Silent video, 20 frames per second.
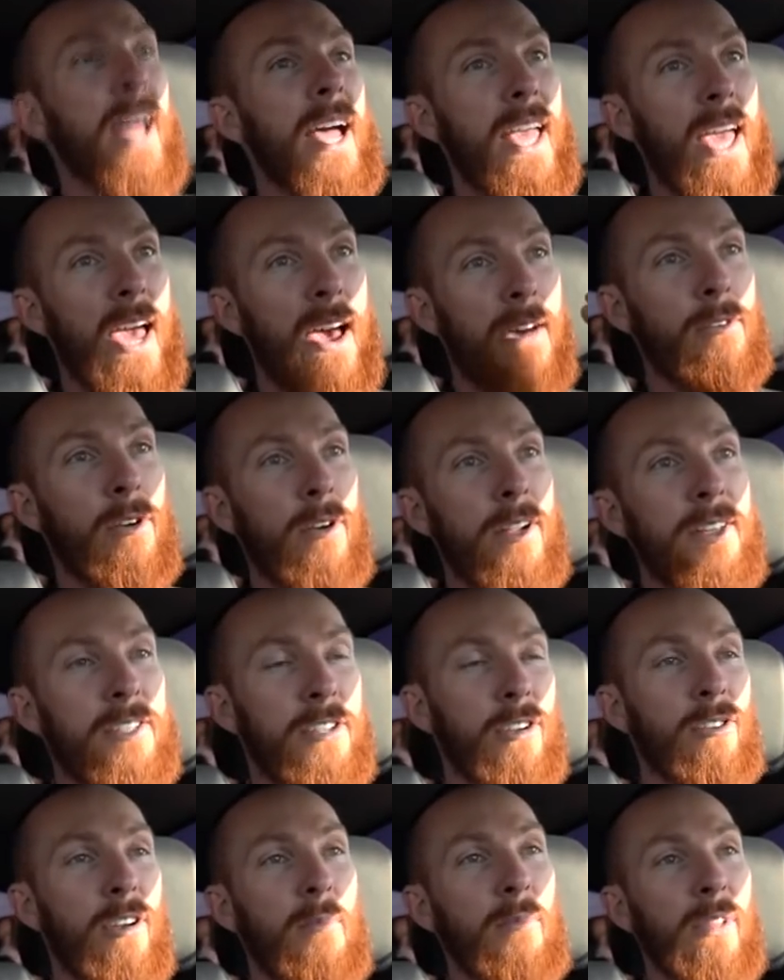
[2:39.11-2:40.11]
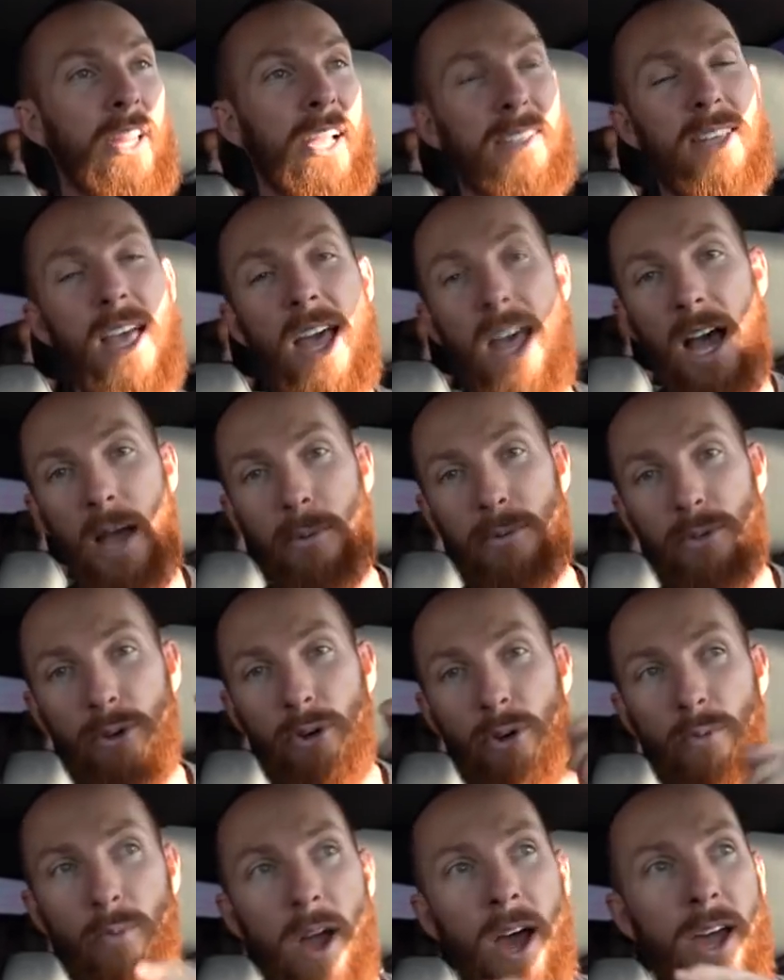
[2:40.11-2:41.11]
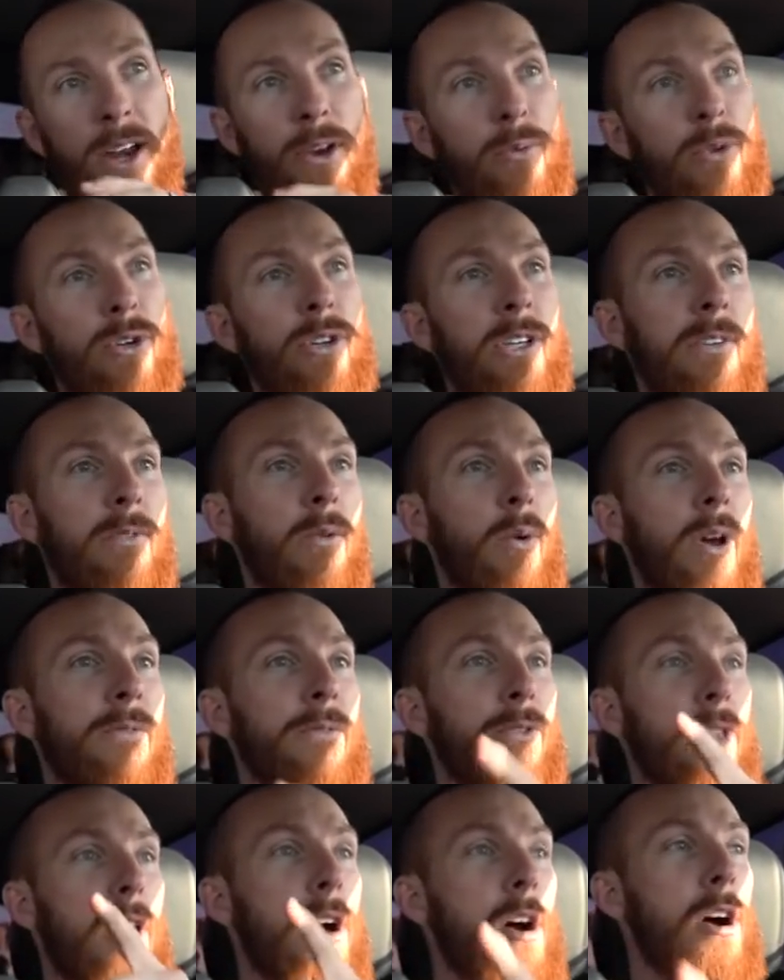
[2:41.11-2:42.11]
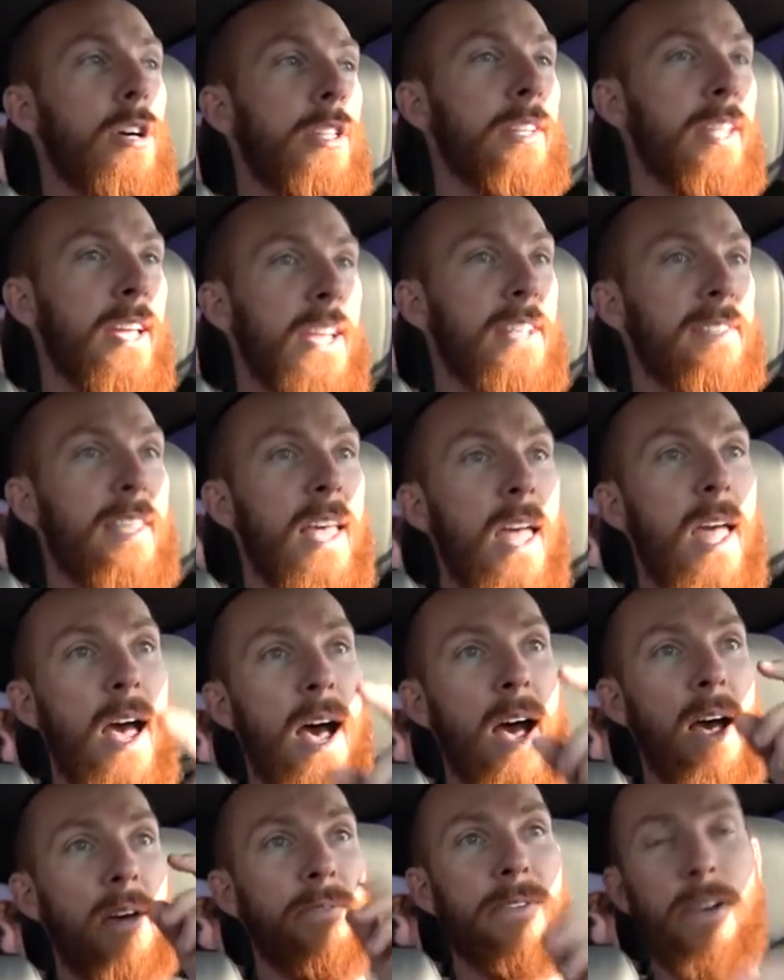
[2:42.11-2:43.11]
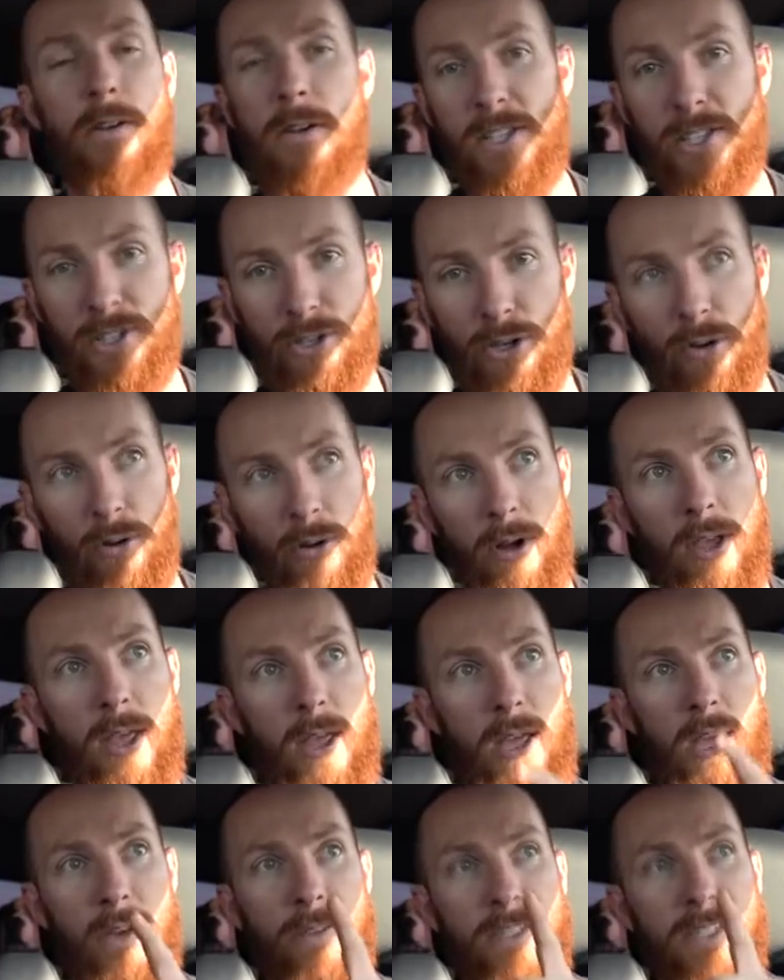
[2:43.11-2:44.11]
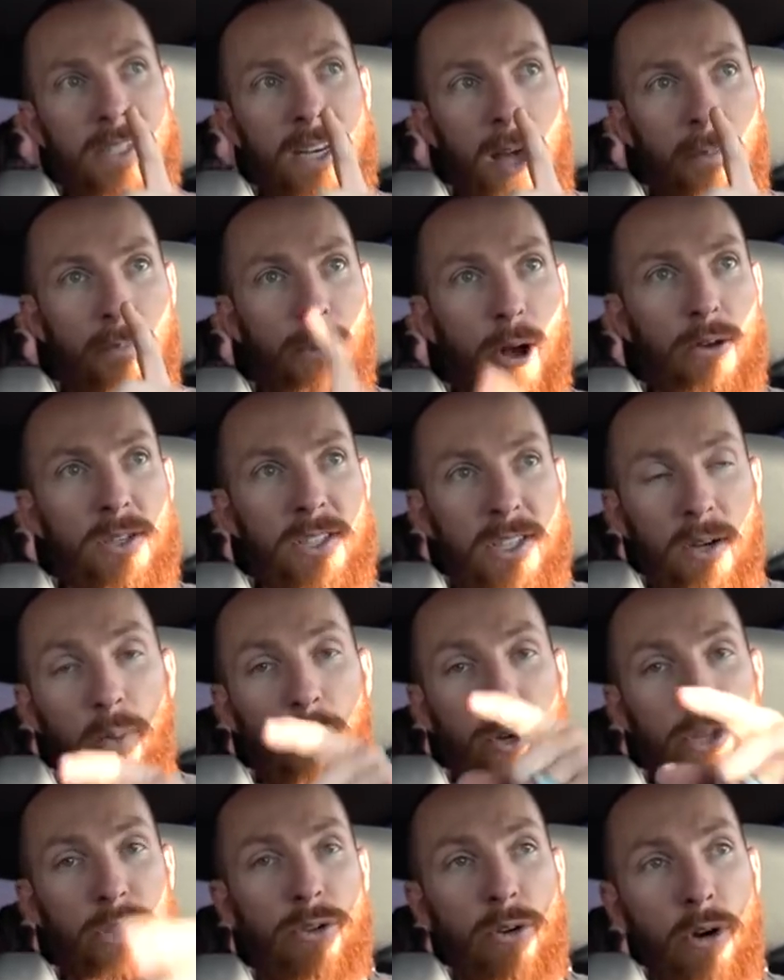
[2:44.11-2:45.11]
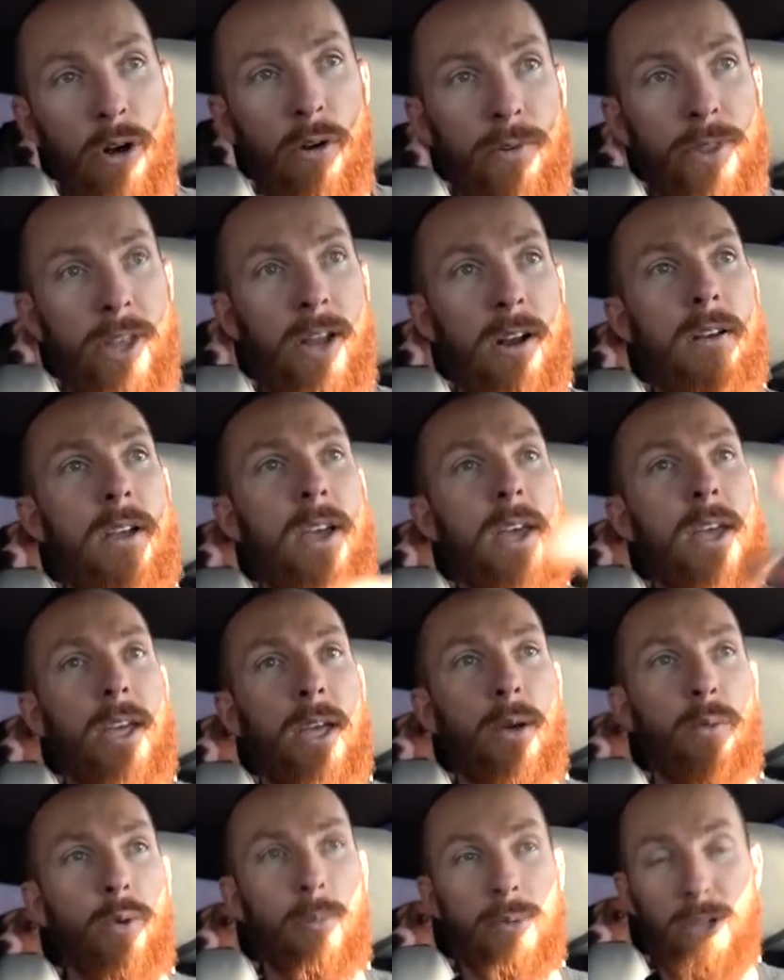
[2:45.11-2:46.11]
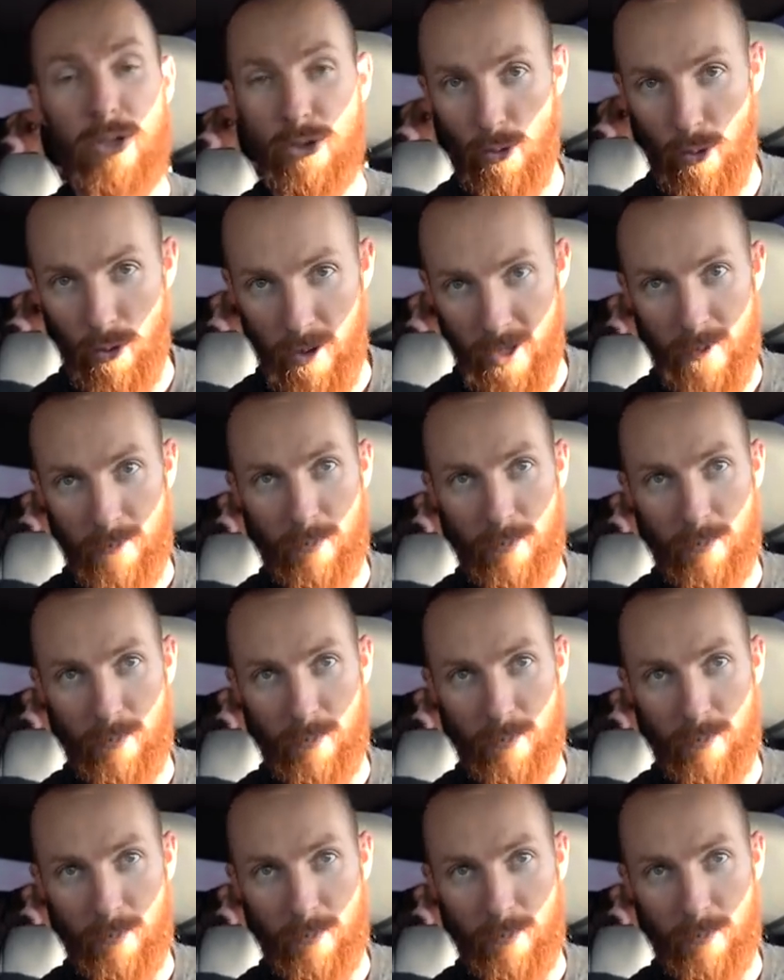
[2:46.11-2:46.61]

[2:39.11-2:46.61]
I have our Instagram linked. I'm doing a rod and reel giveaway for the holidays uh, very soon. If it's not posted when you go over there, it will be shortly.